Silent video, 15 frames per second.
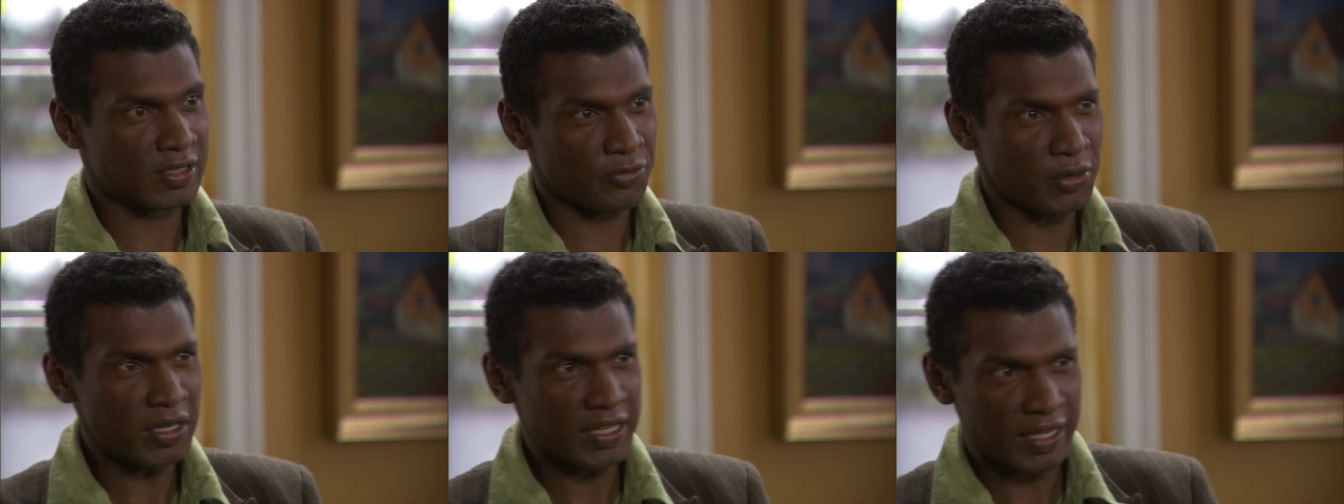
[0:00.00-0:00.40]

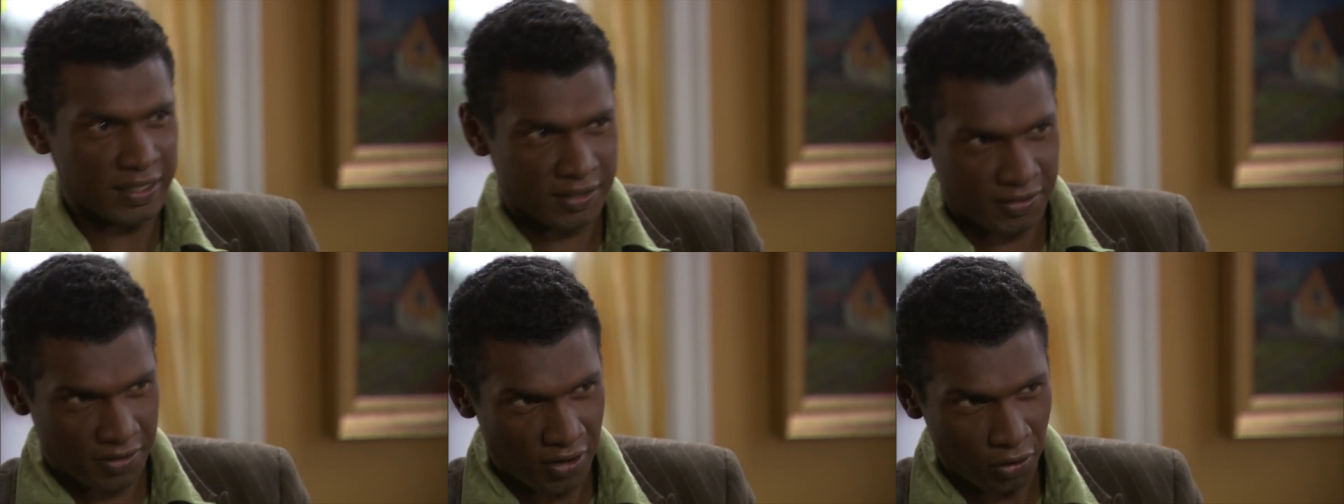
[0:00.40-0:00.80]
really
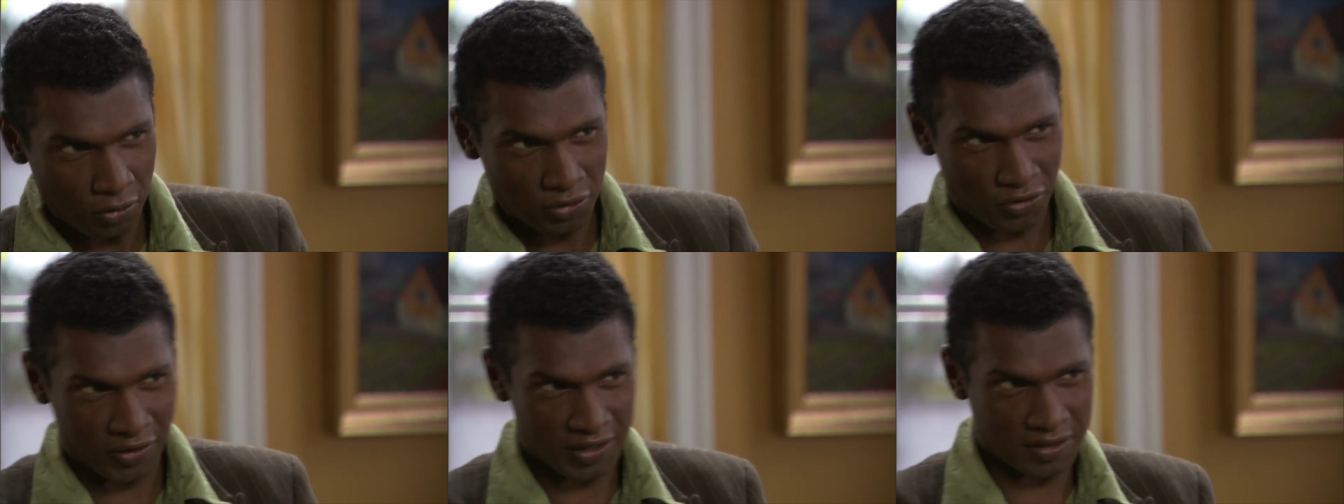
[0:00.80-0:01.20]
into
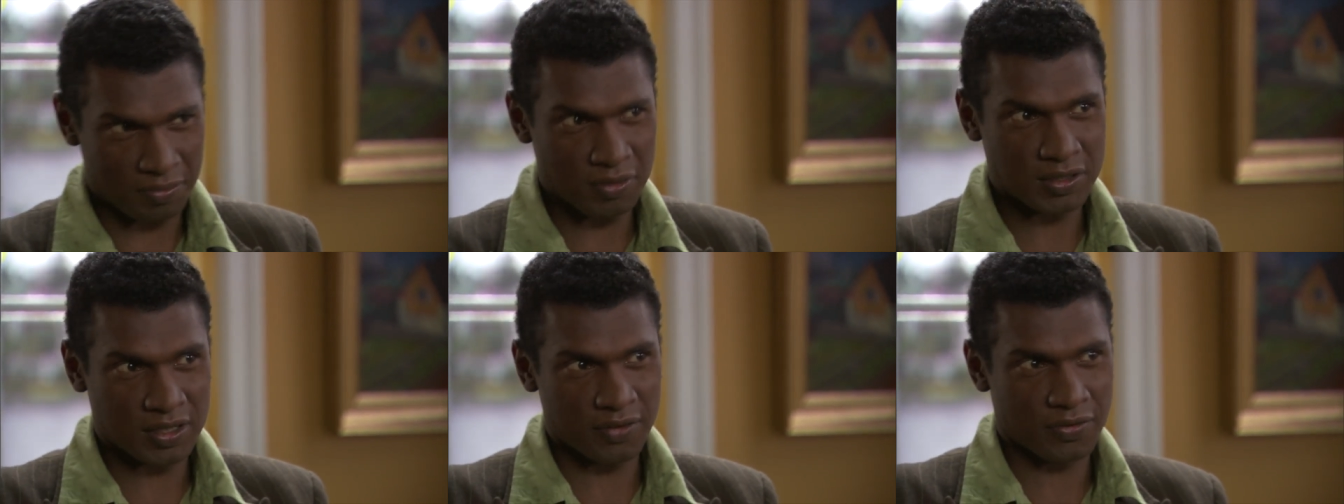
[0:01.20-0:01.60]
Coltrane, the
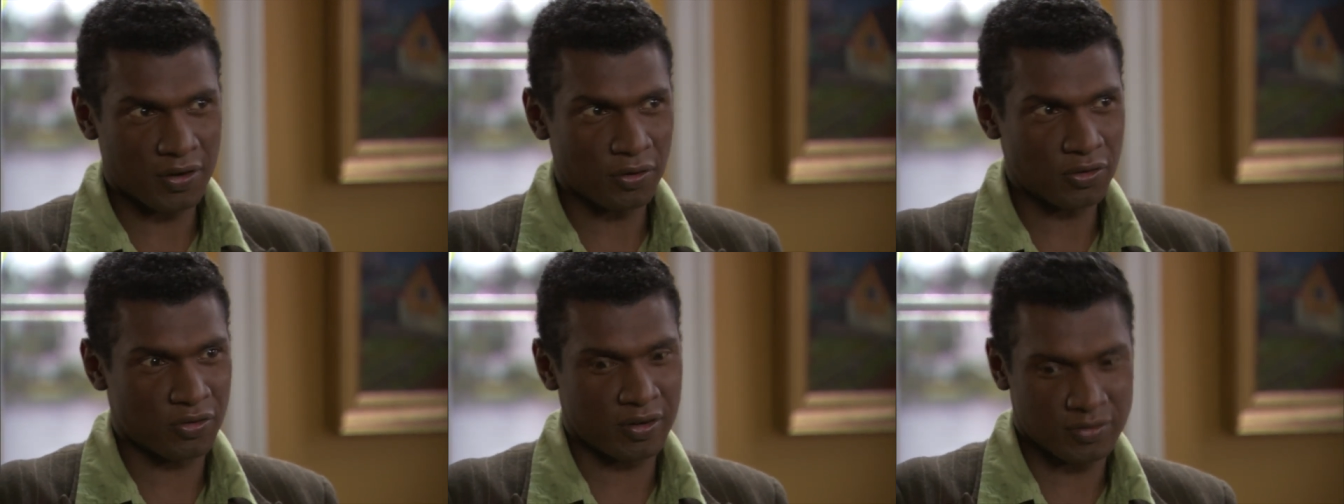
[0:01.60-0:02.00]
music of
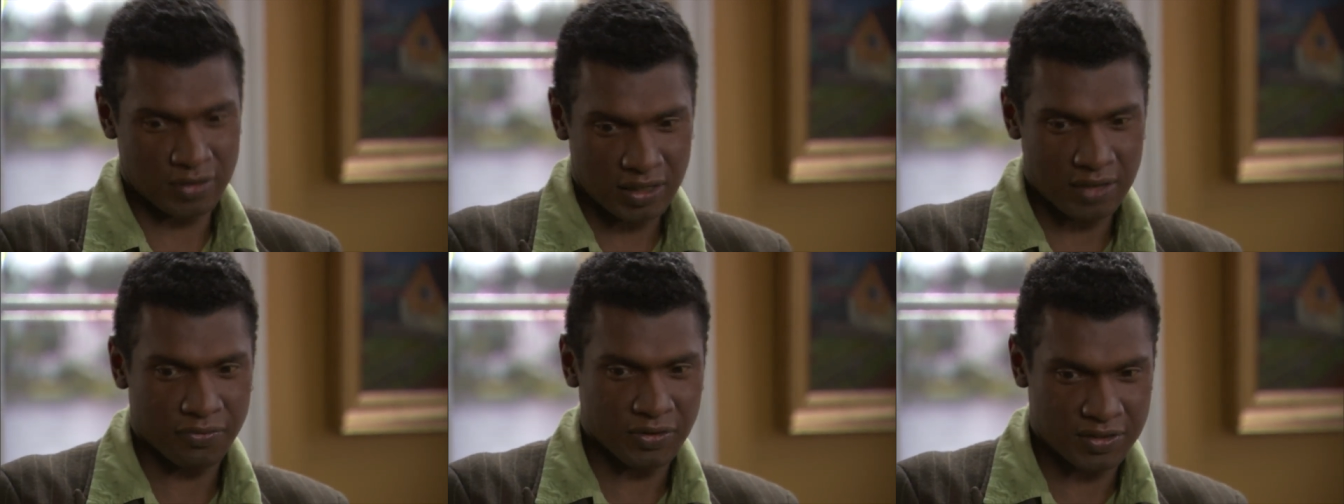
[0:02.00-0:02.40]
Coltrane. I was
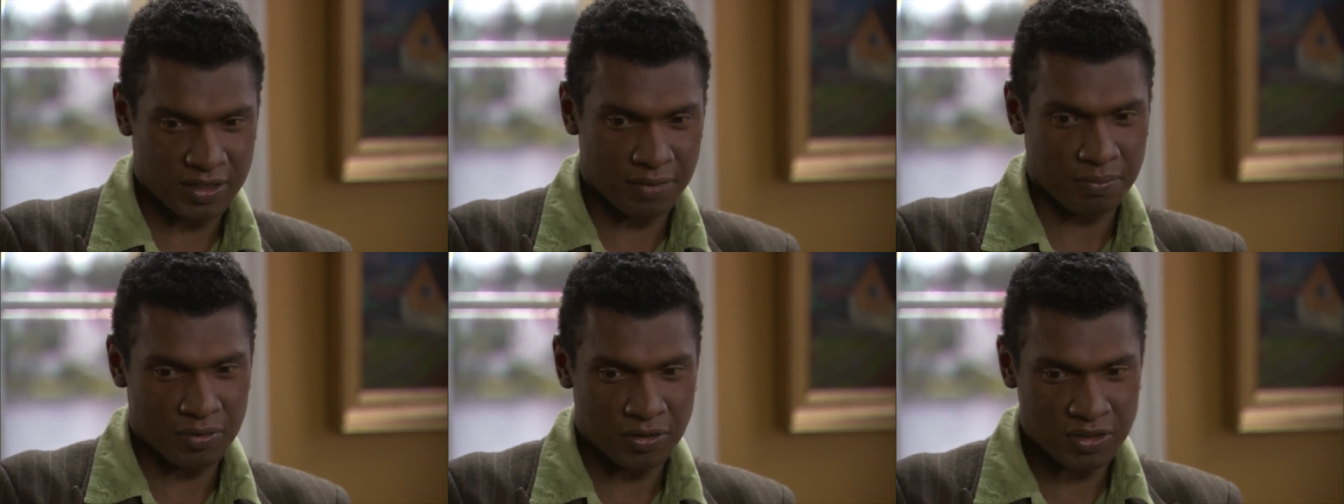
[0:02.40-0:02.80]
looking for
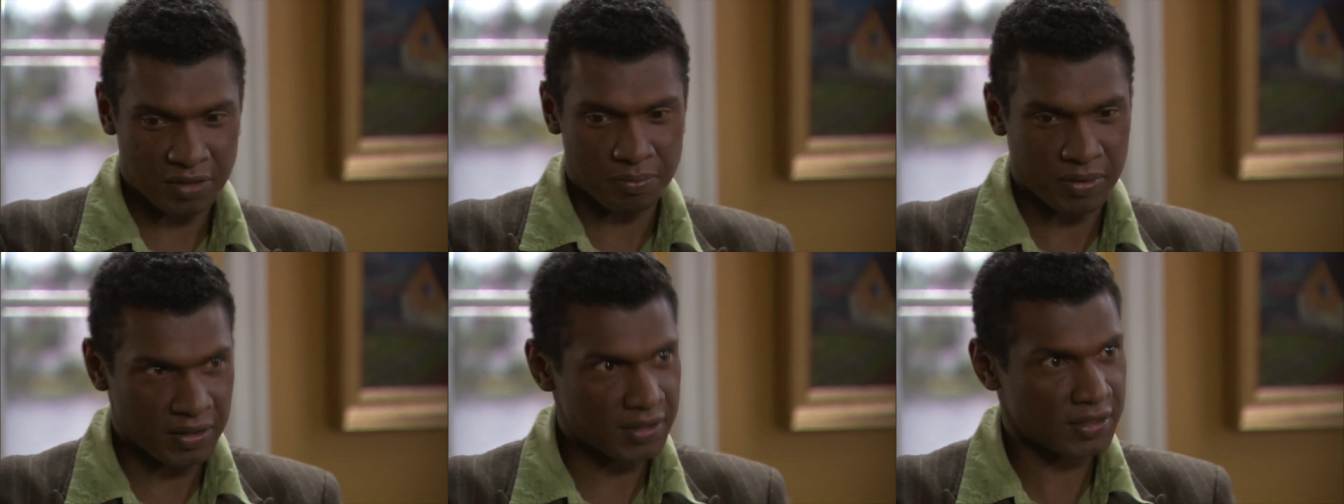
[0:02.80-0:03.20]
some music
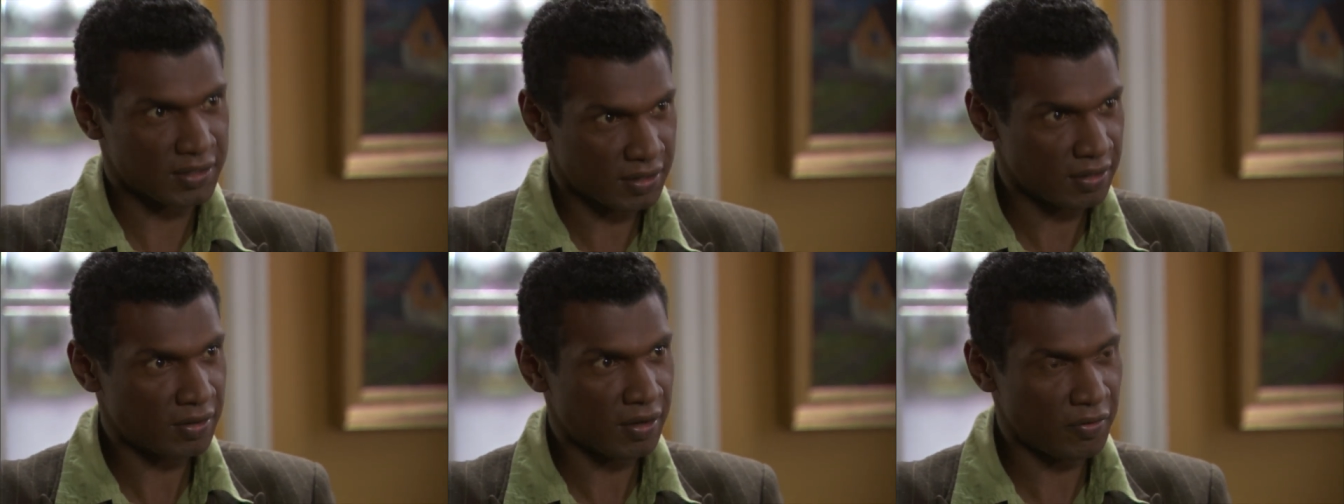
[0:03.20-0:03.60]
books
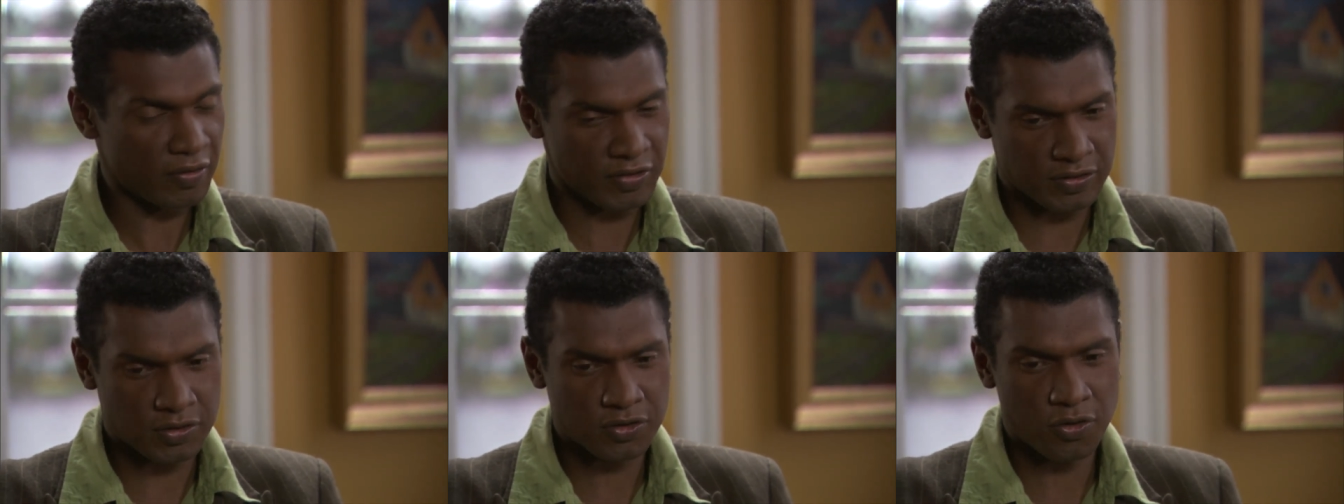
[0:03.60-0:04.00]
oh, of
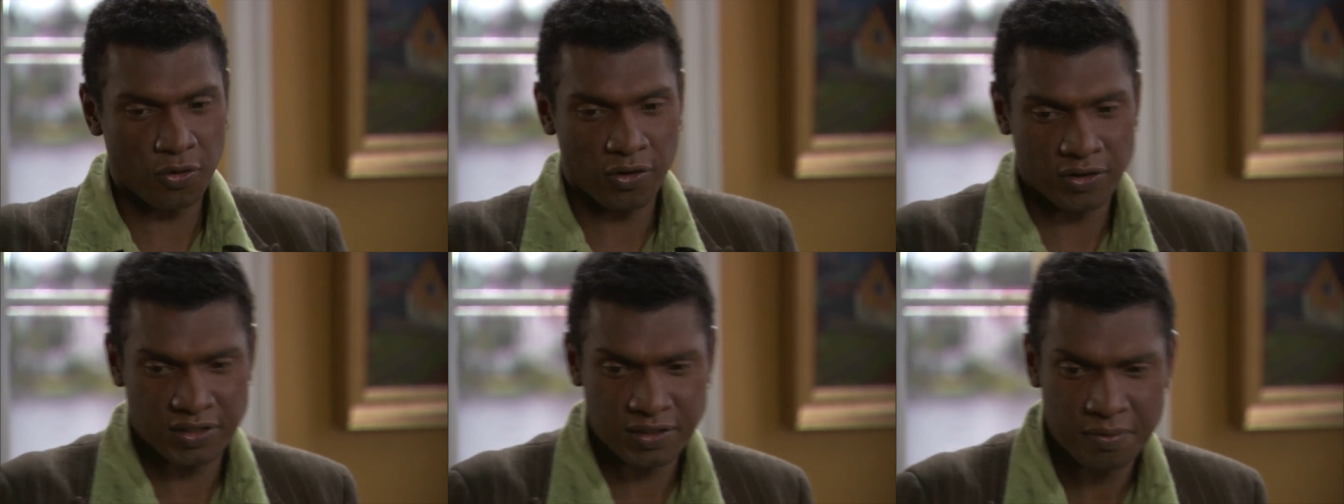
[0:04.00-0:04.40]
his
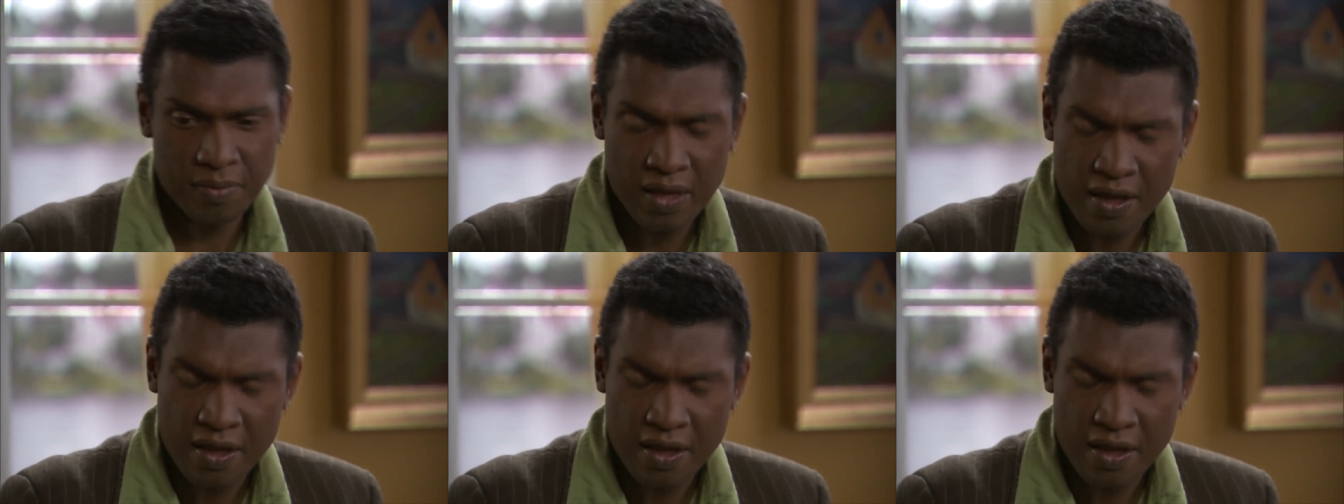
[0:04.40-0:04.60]
scores.